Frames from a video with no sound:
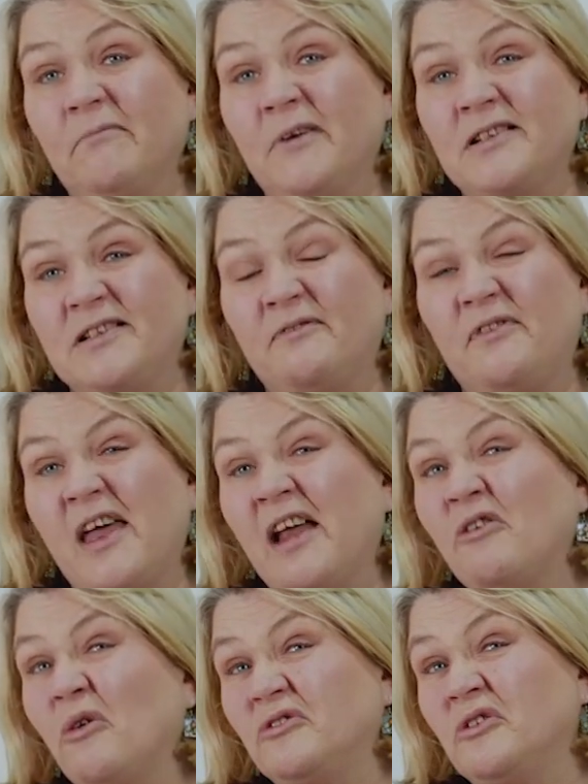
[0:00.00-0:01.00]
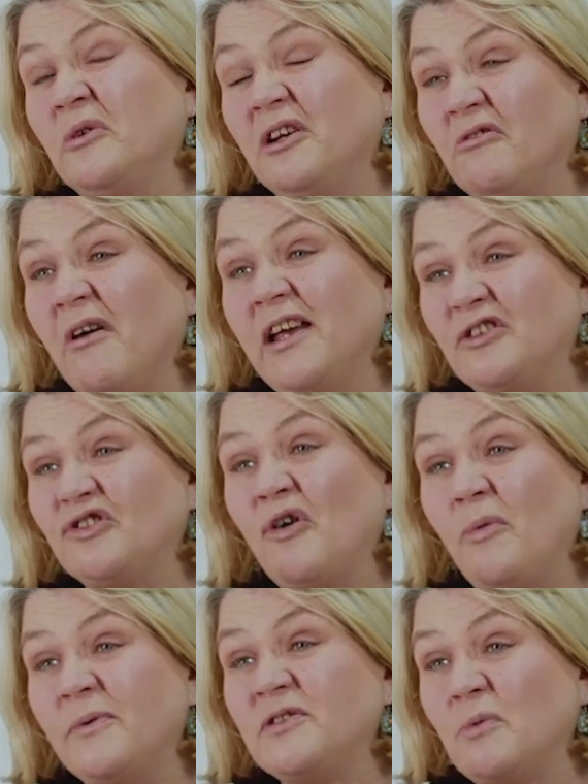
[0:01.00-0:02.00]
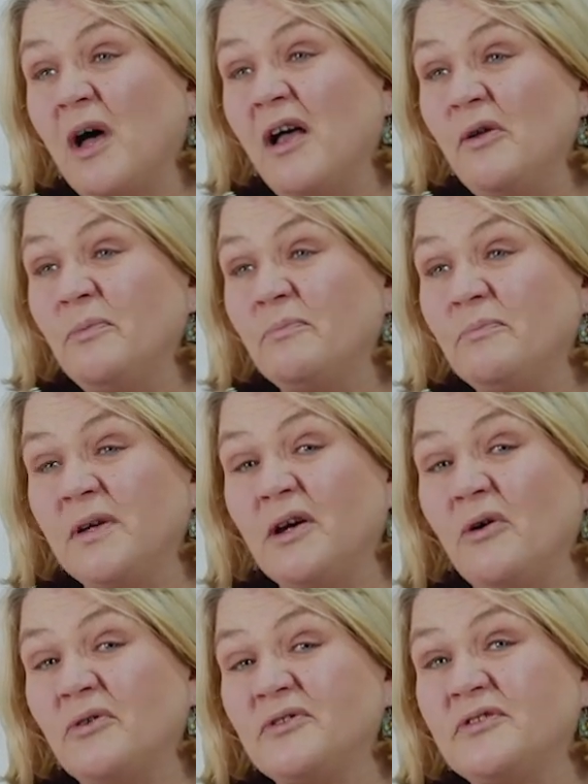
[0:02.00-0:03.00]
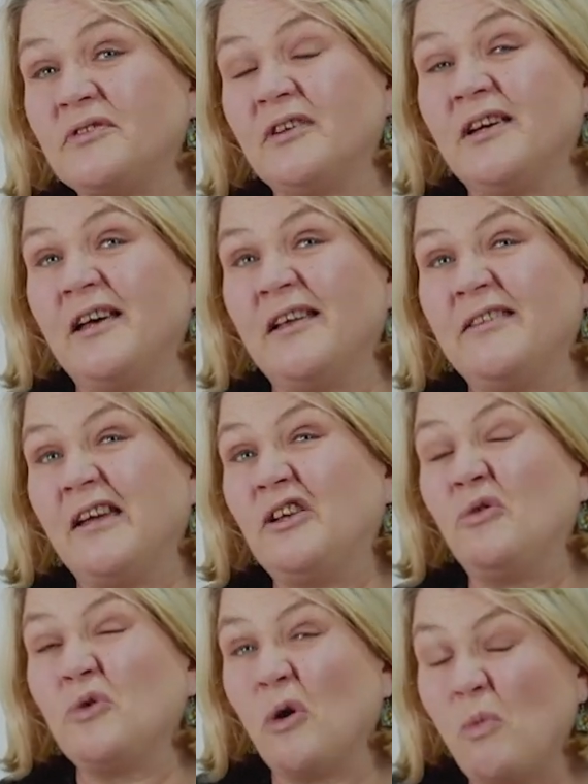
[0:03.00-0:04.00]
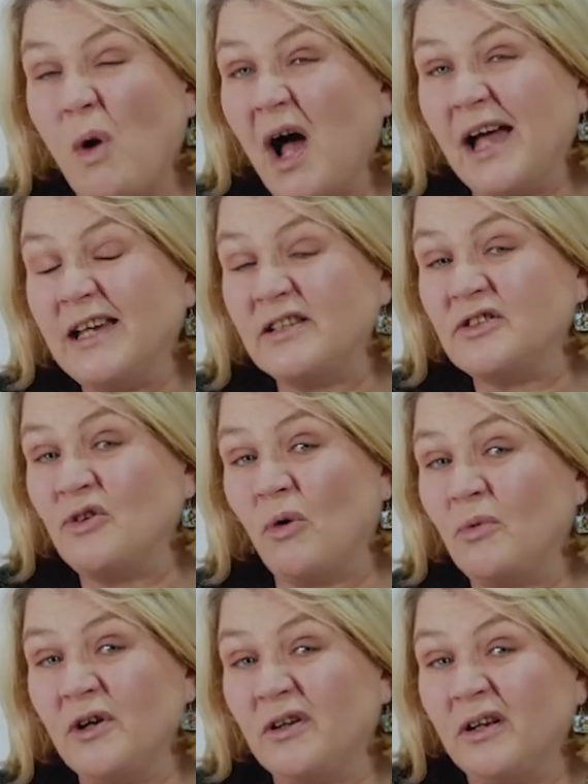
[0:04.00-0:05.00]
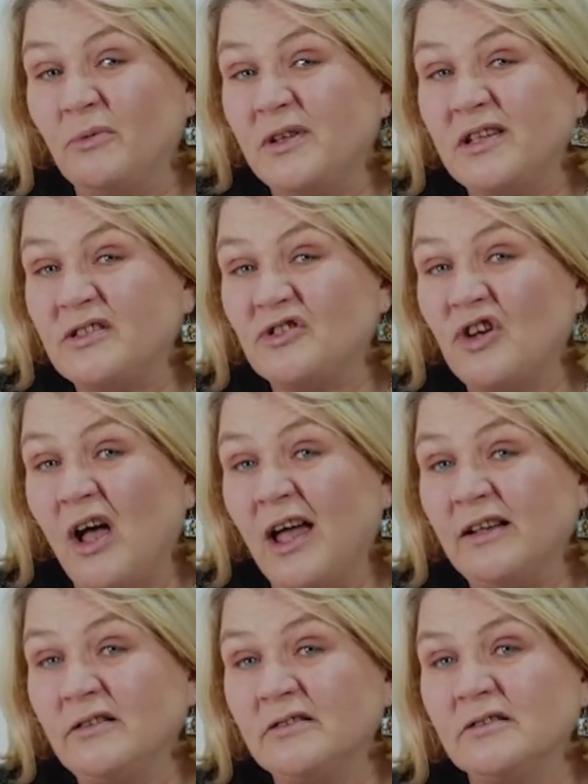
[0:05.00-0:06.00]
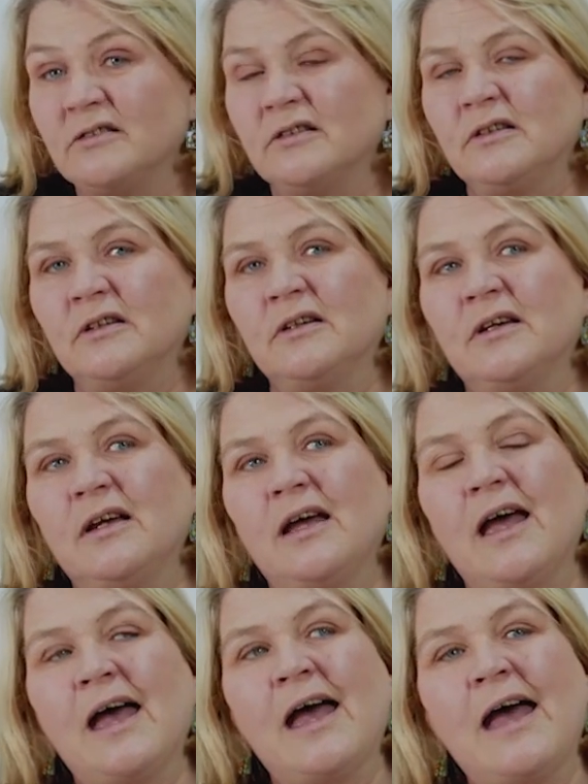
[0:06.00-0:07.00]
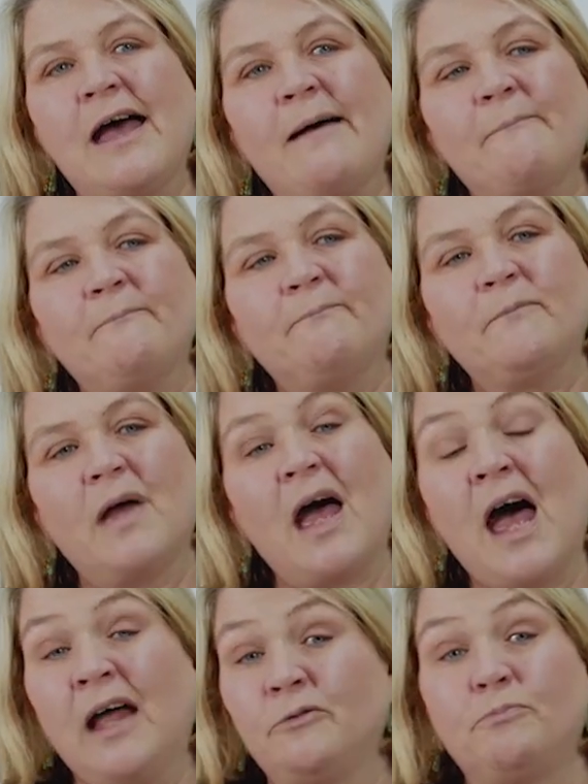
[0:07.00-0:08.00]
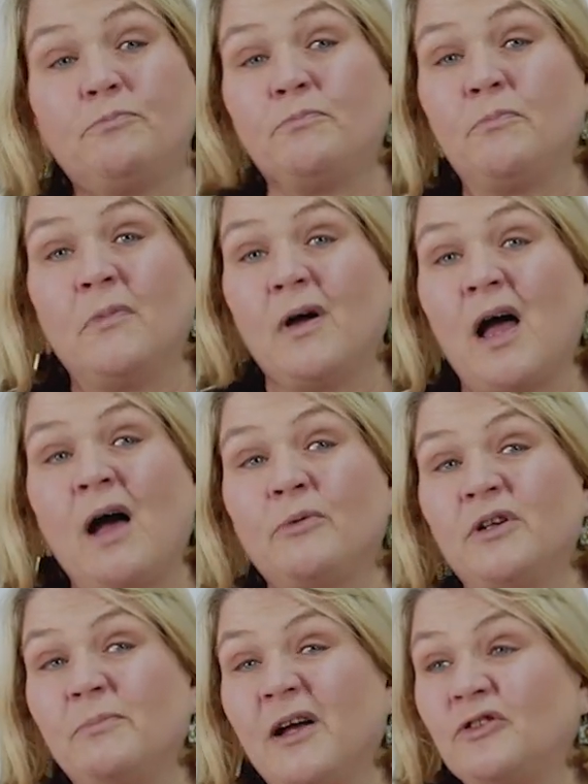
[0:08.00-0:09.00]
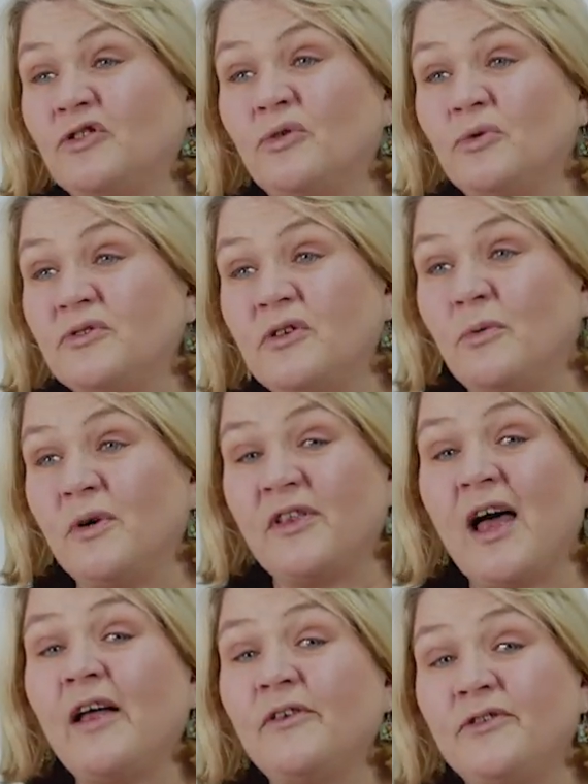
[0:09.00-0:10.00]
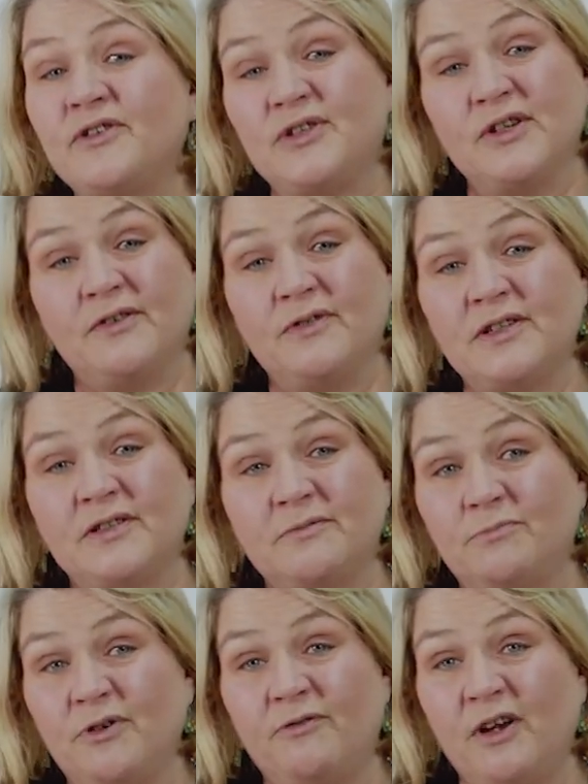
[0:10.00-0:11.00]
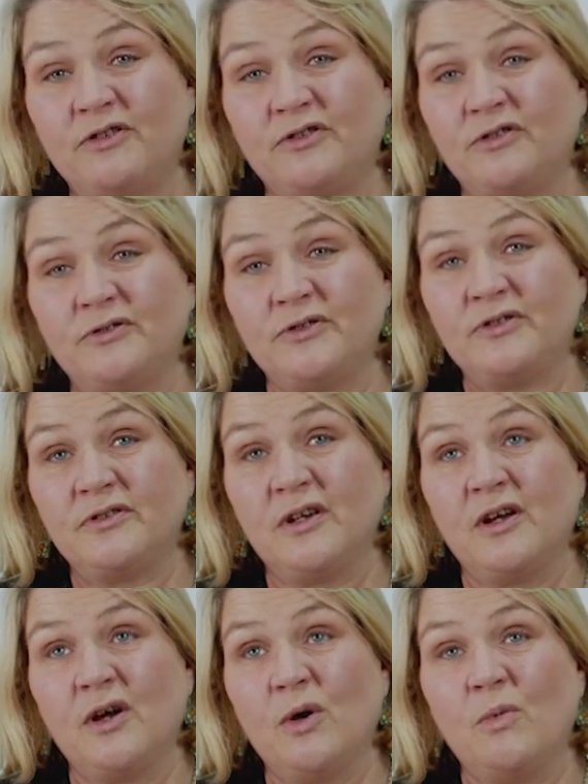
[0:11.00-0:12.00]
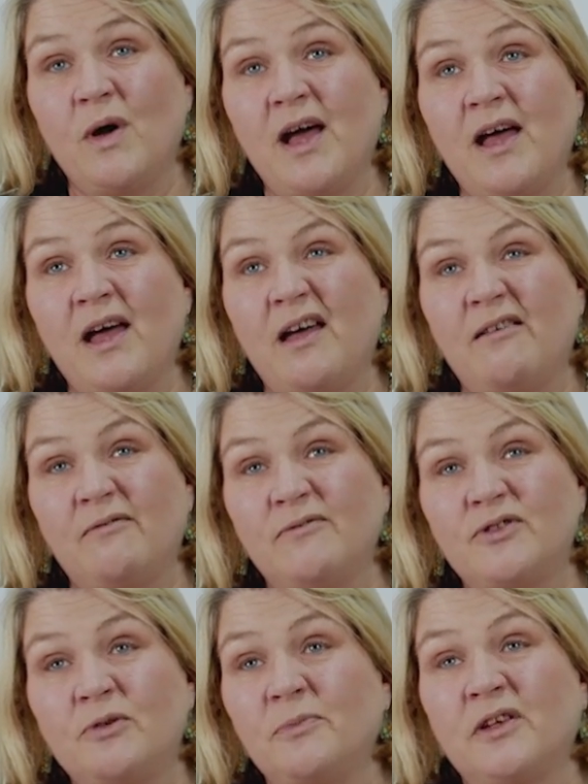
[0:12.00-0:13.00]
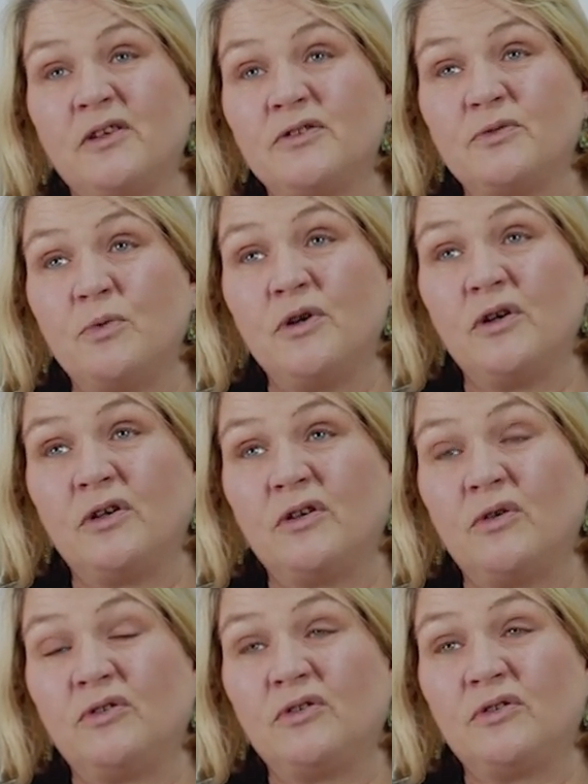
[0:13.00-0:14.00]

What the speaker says: as if they're not doing a great job as well, because they don't know why it's not working with this child. And I would imagine also with health service professionals, where something that's worked